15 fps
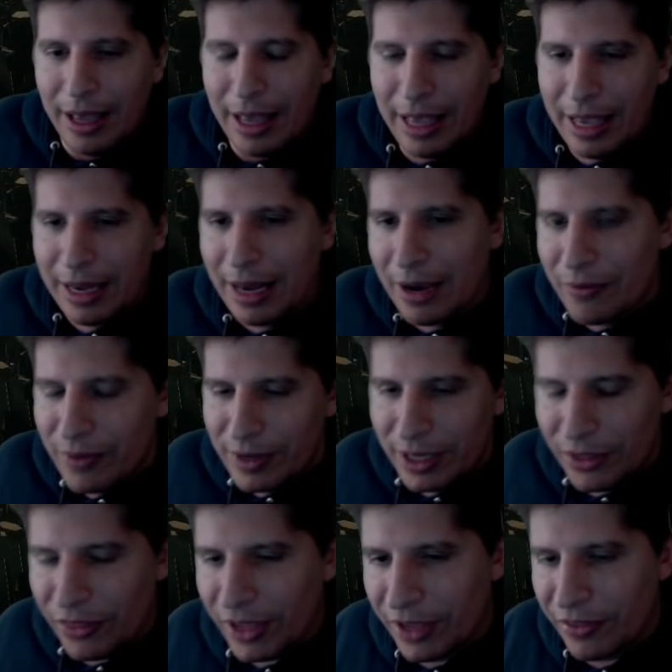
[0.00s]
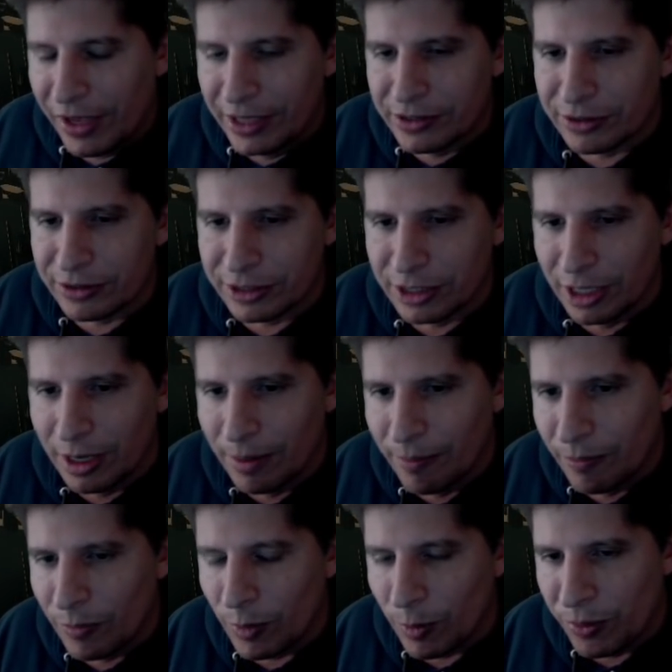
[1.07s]
And I really think these are
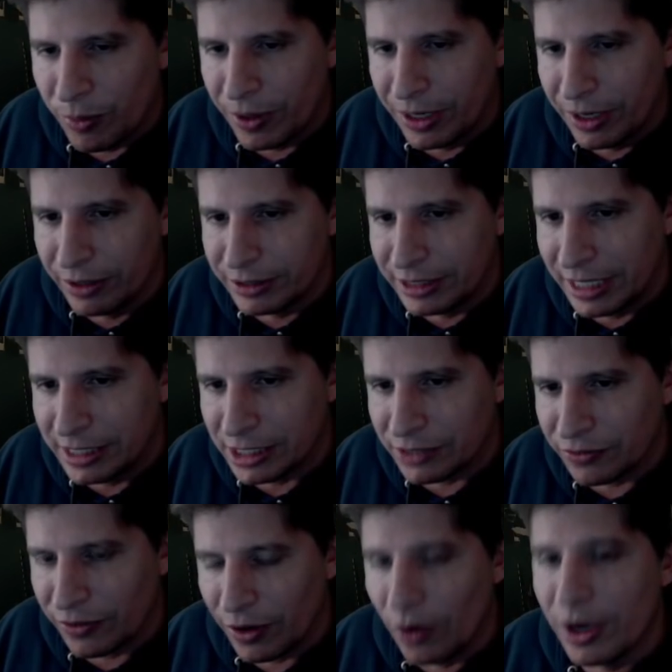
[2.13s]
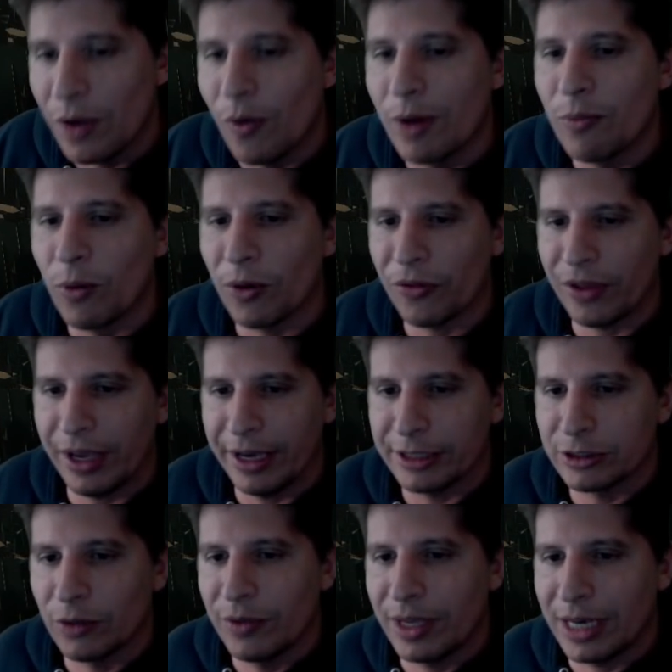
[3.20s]
some pretty good changes for... Oh yeah, one more thing.
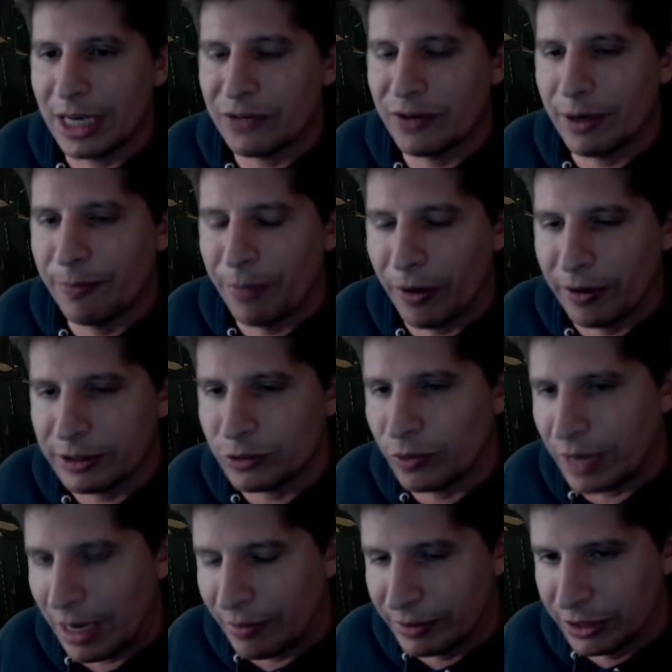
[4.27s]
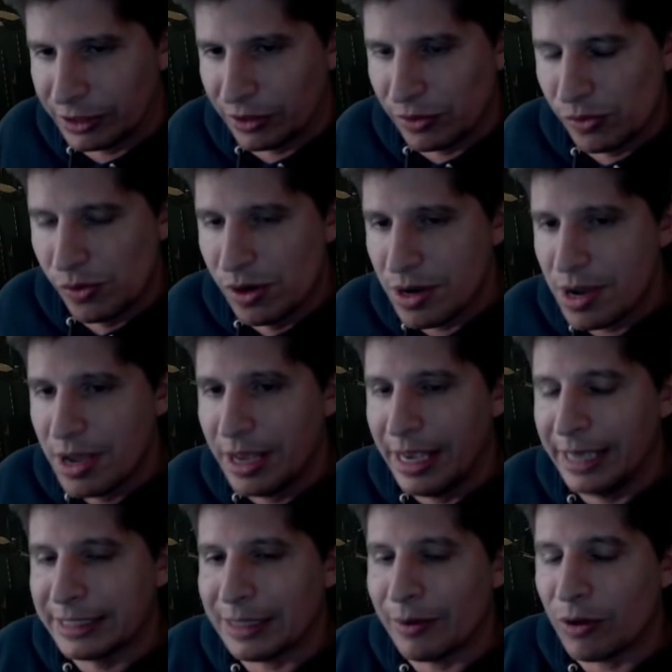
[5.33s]
So the electric burst, what I would do
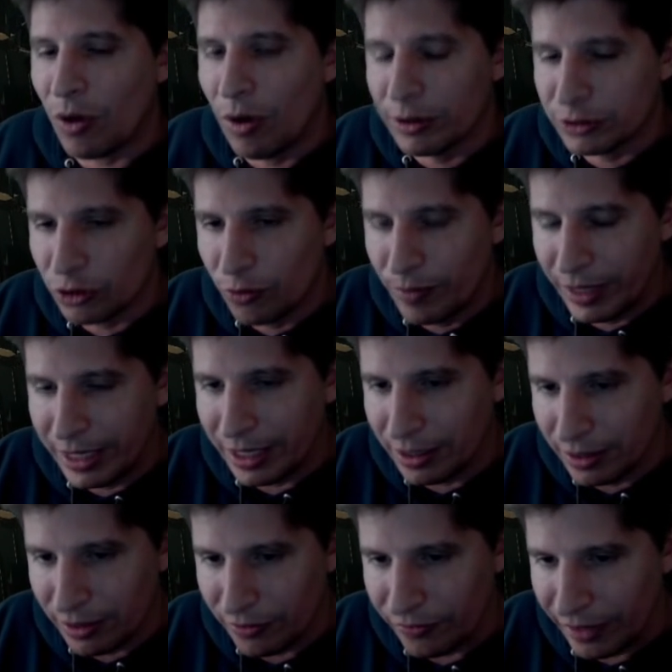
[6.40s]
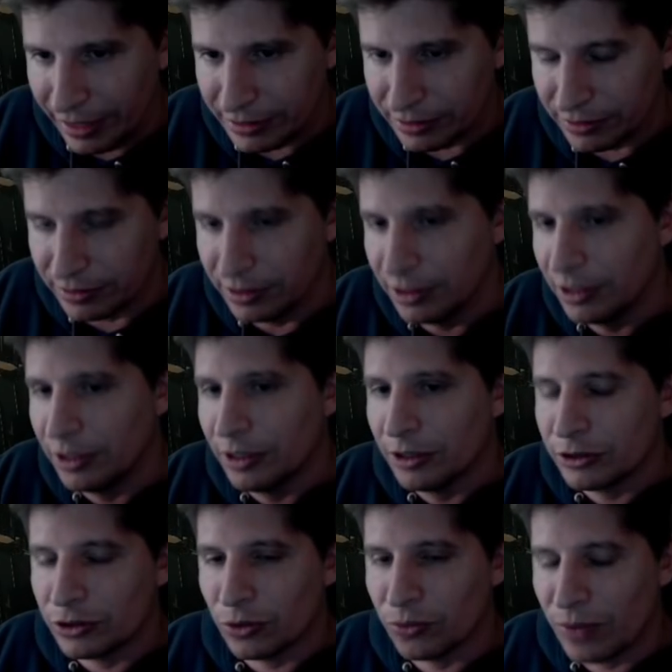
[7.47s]
is I would also make it a little faster.
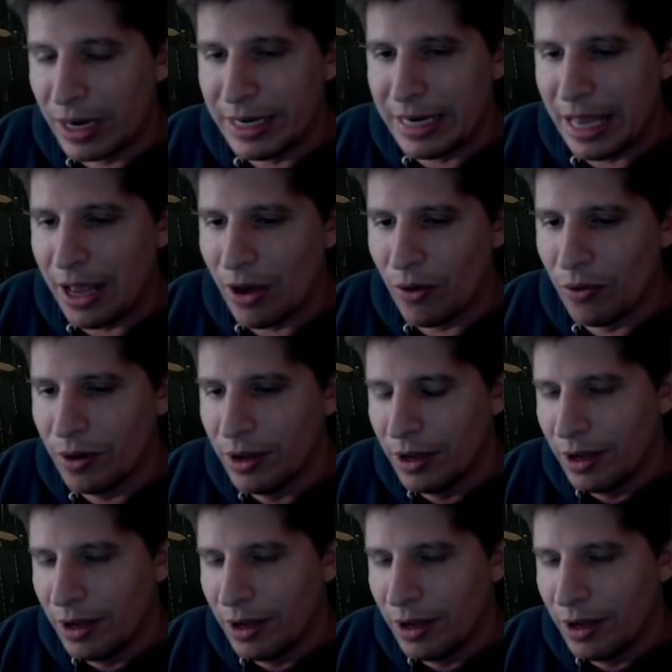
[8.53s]
So right now,